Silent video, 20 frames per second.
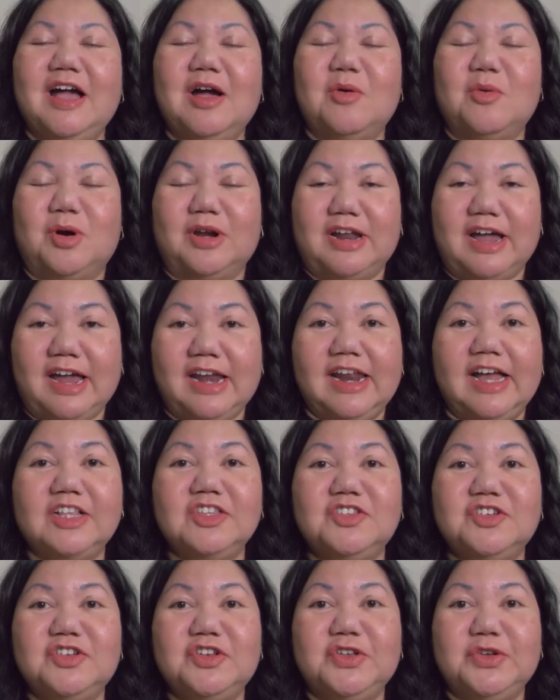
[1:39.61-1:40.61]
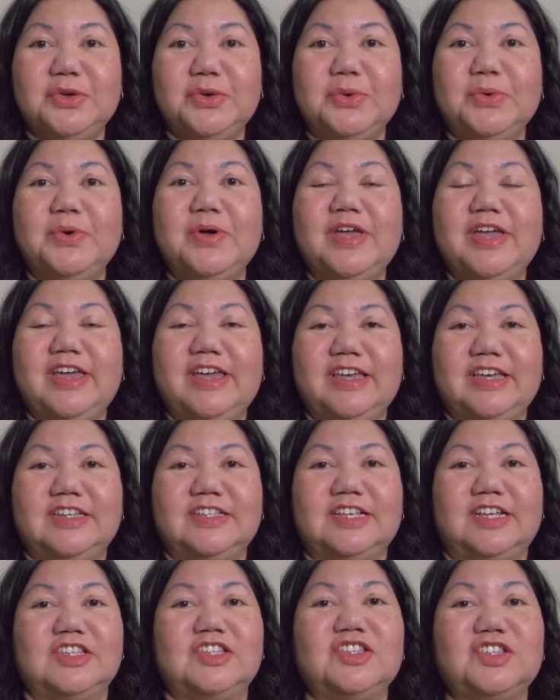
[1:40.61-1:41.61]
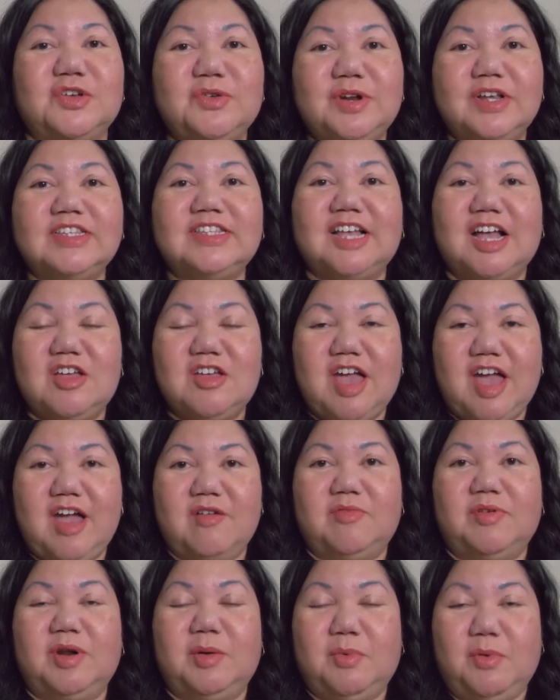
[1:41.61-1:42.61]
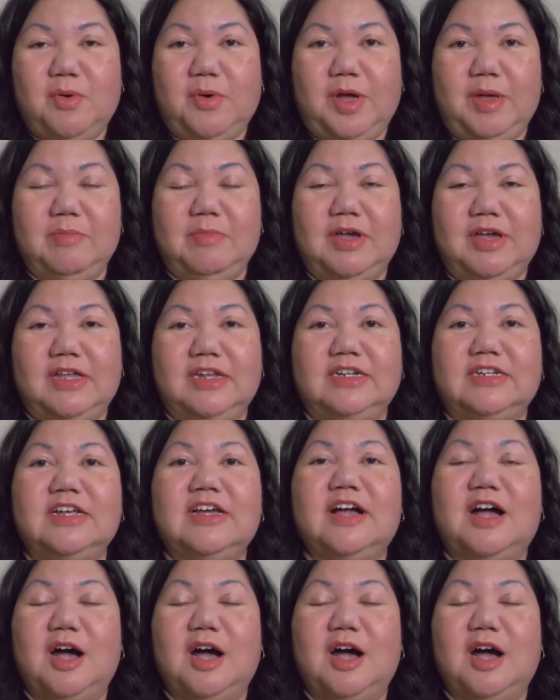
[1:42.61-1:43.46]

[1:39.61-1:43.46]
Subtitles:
What I like to do is as soon as I have an appointment,